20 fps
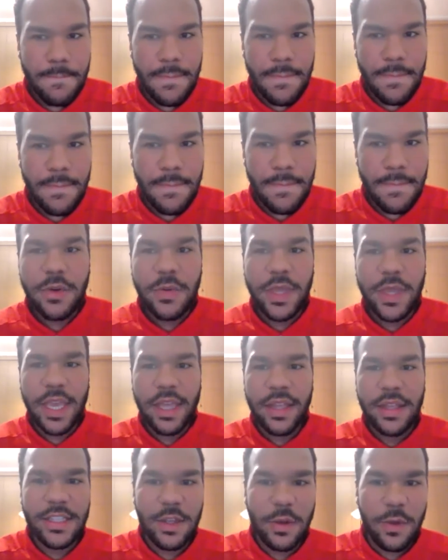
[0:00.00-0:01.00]
until you get
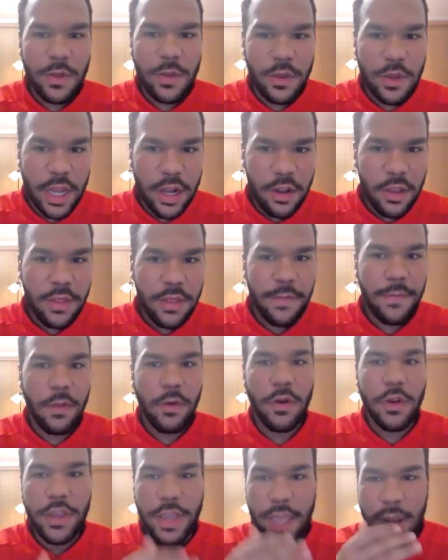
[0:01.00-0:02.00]
it on the
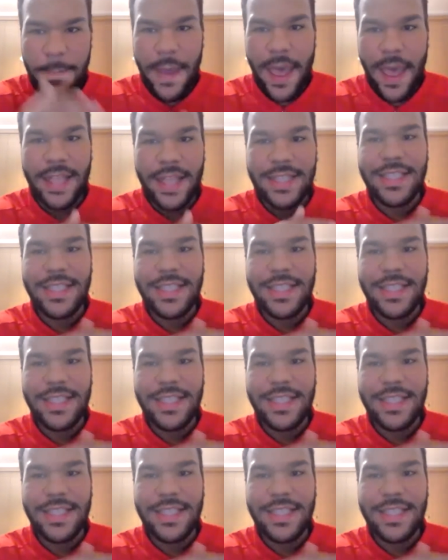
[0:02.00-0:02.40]
floor, you get it passed,